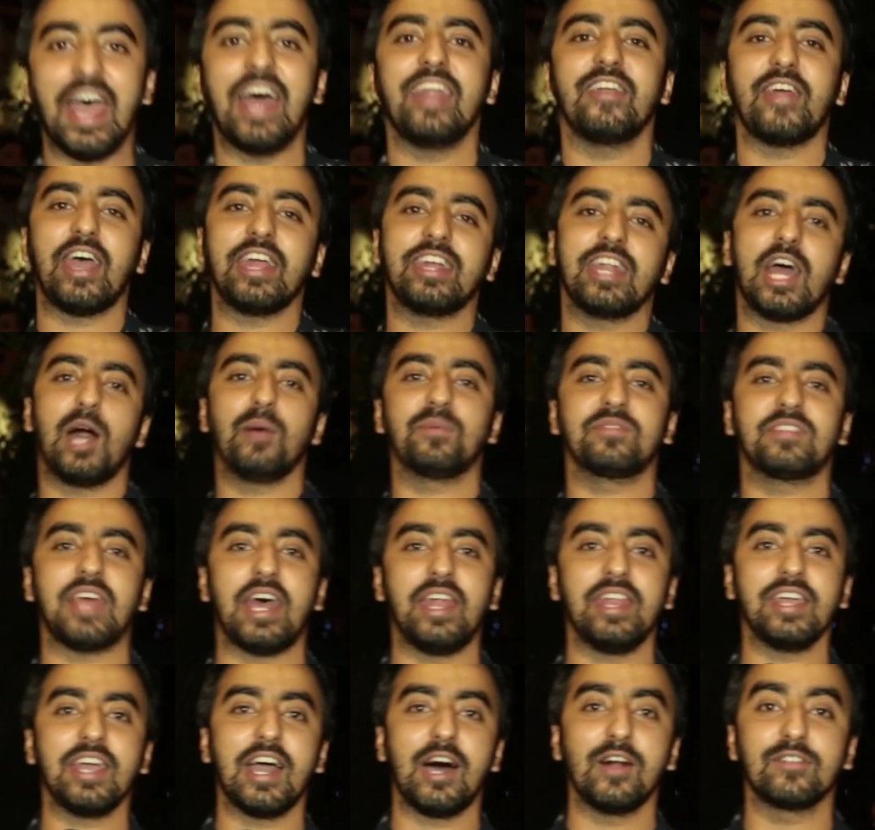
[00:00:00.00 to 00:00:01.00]
And right now I'm
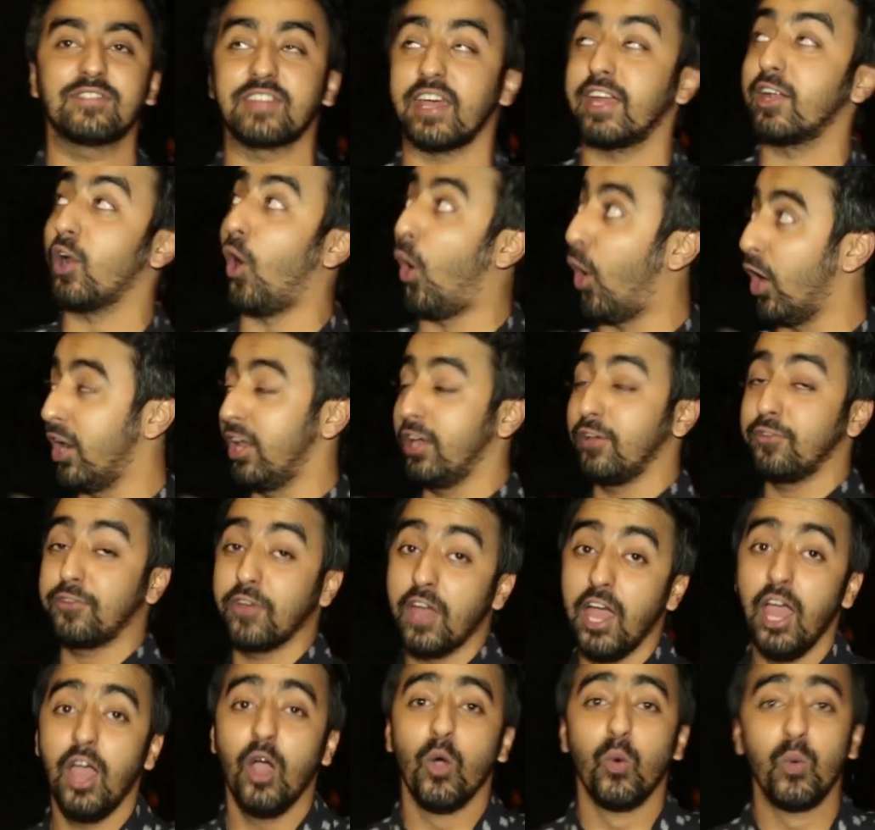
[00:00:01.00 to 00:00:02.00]
standing outside Olive,
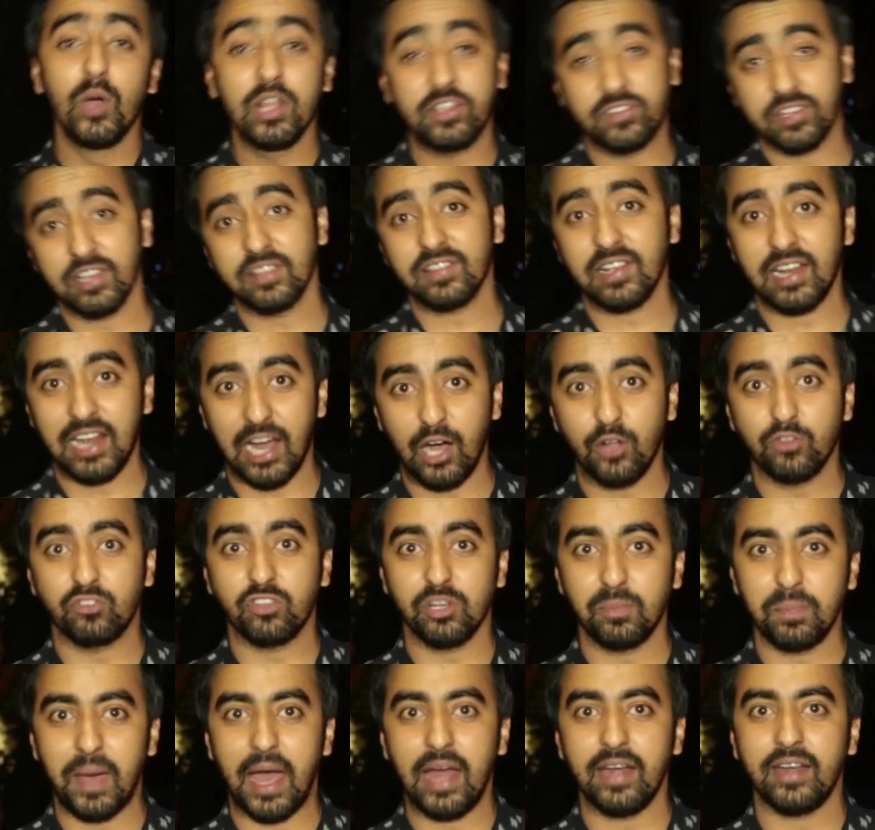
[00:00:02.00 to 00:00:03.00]
which is a
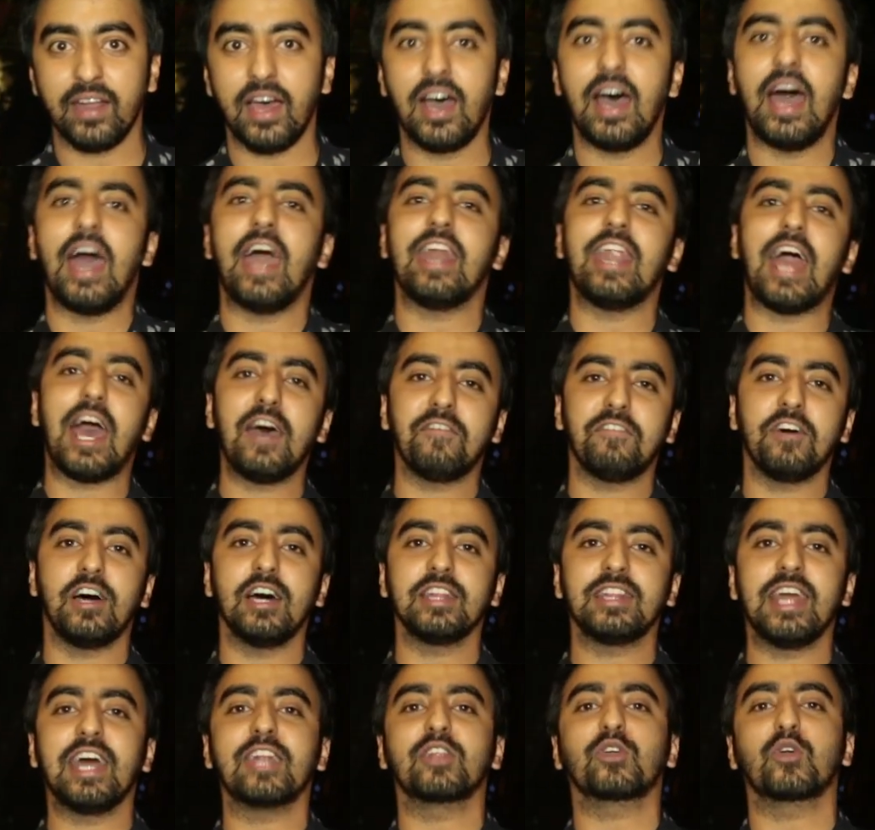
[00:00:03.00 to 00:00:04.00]
lounge in Bandra, and I've
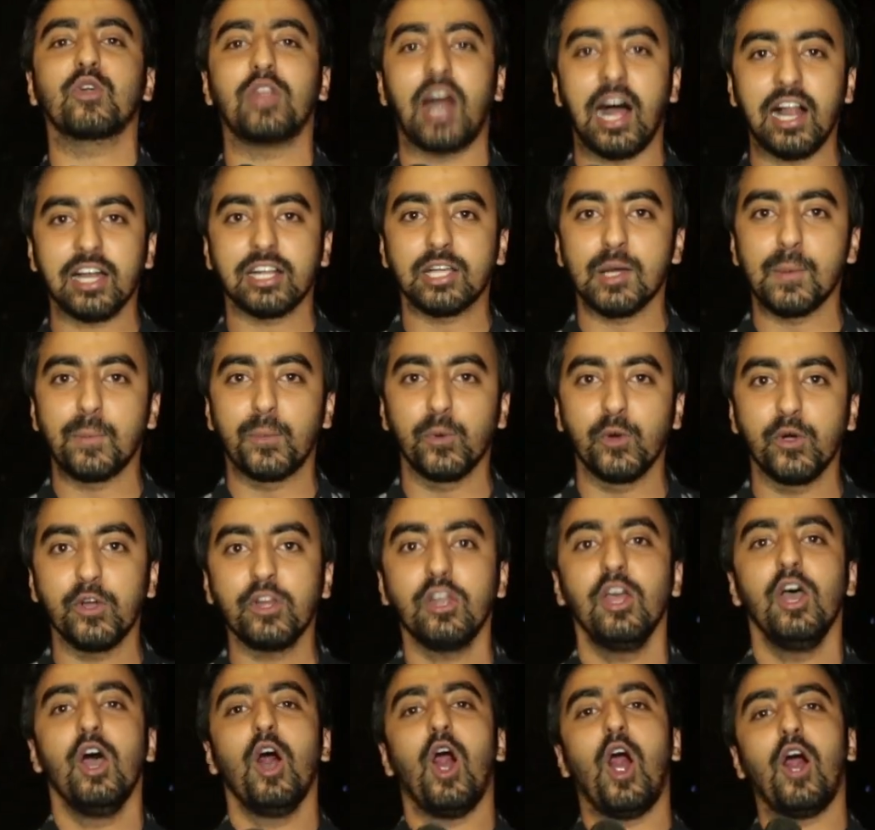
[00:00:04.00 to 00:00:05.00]
heard that Kunal
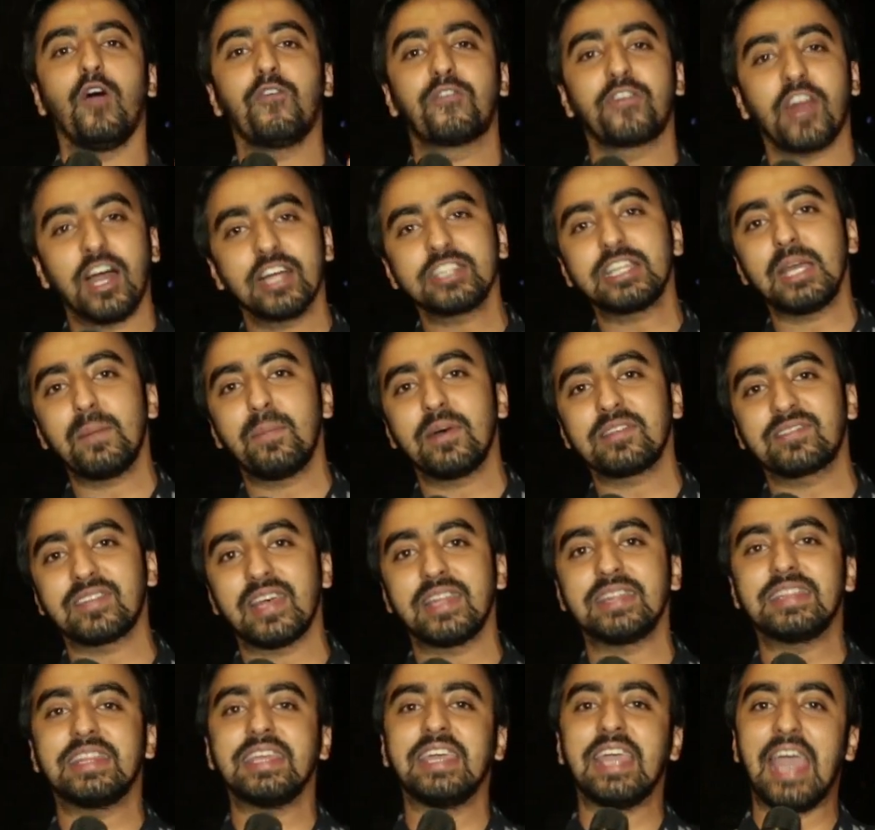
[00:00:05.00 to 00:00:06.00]
Kapoor of Rang De
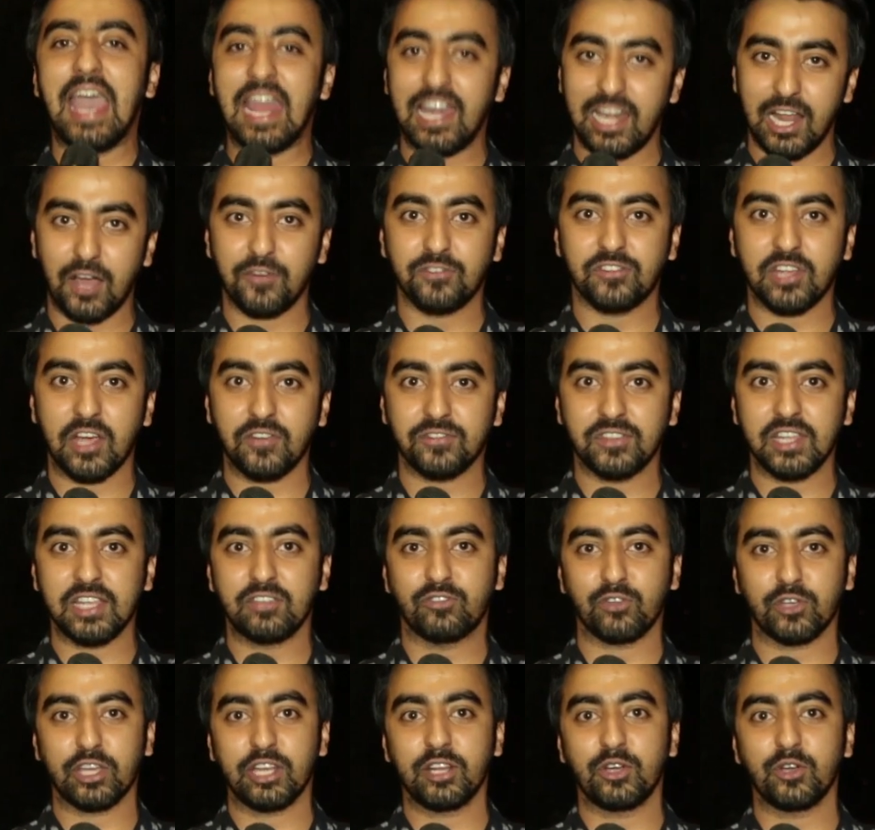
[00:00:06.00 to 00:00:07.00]
Basanti and Luv Shuv
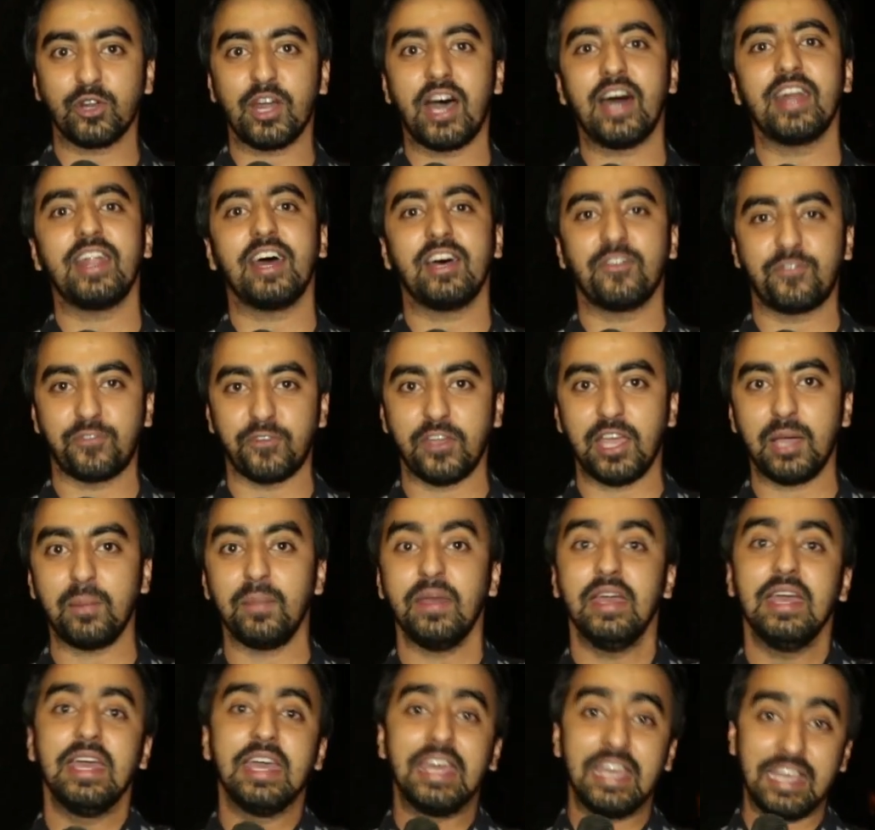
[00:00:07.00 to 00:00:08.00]
Tey Chicken Khurana
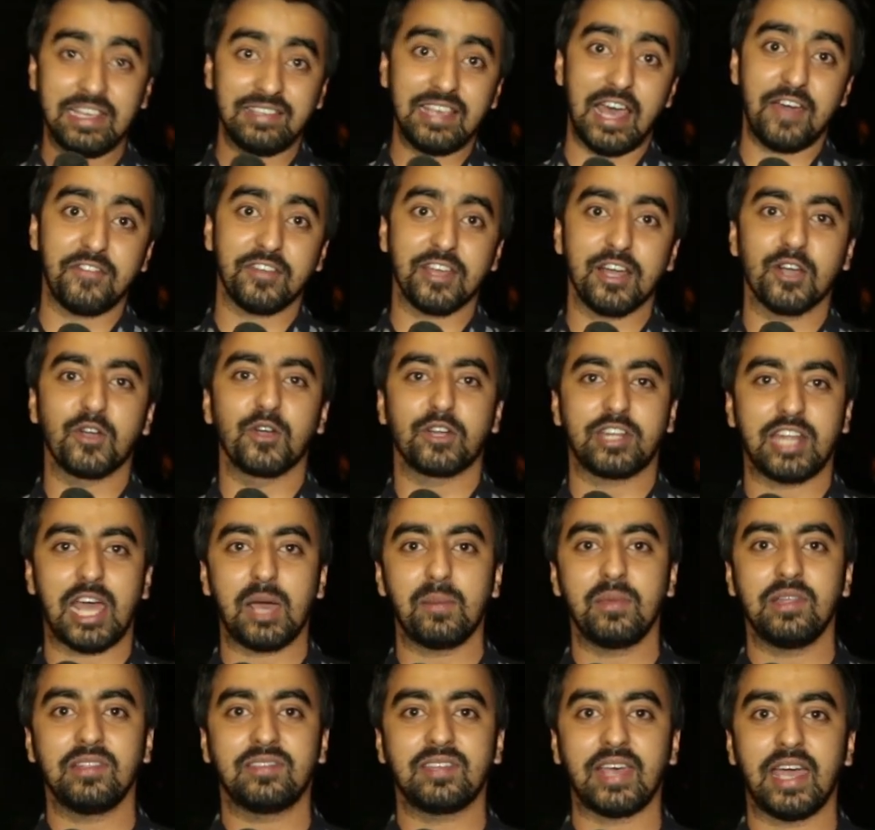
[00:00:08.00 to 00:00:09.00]
fame is having a good
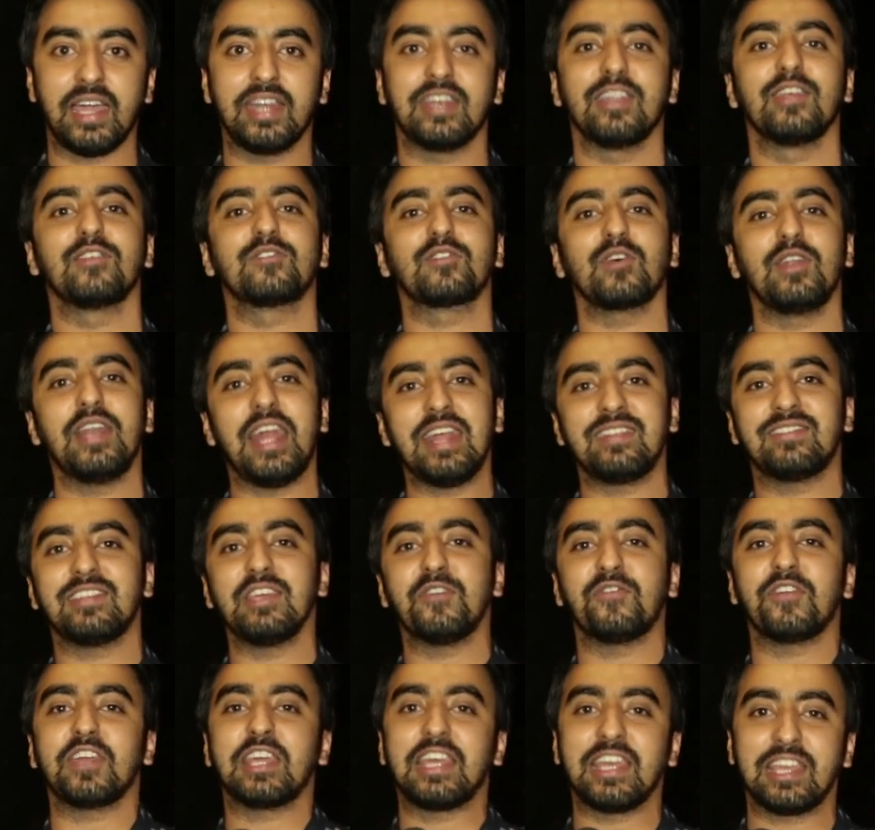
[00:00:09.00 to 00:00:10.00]
time inside. So let's
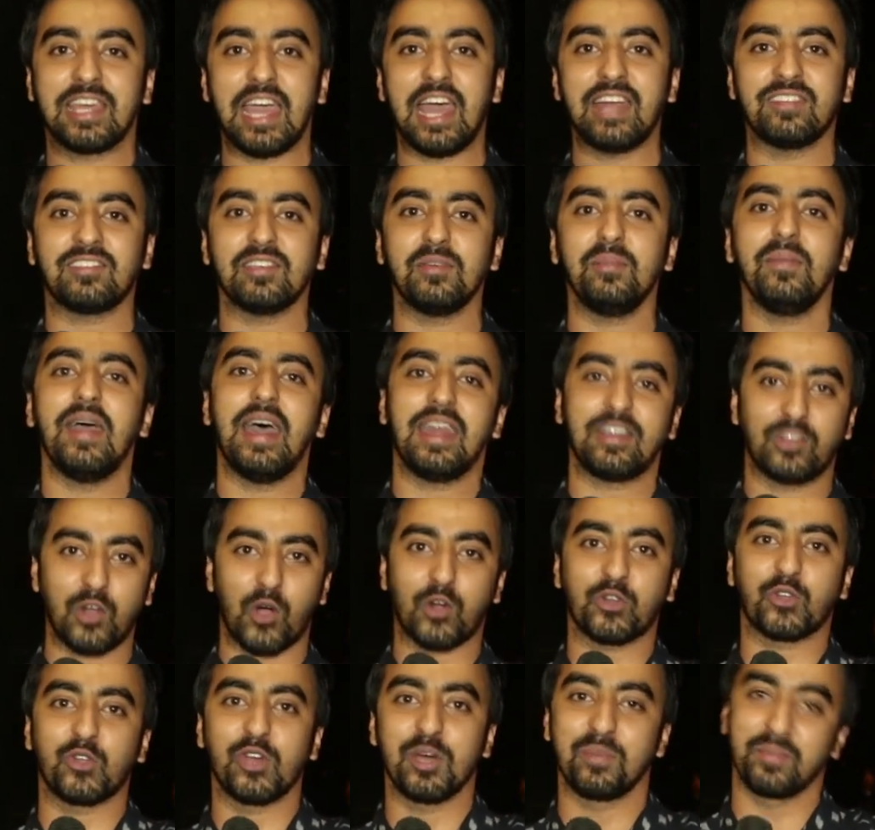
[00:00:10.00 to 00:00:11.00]
see if we can catch him and
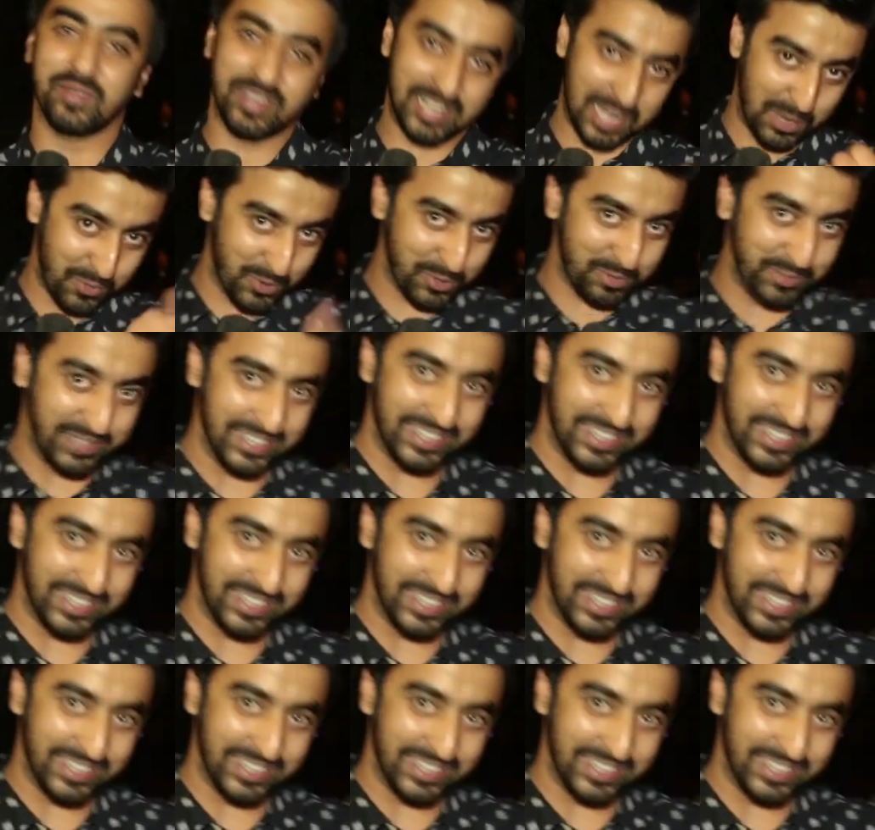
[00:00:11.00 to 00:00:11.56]
talk to him. Come with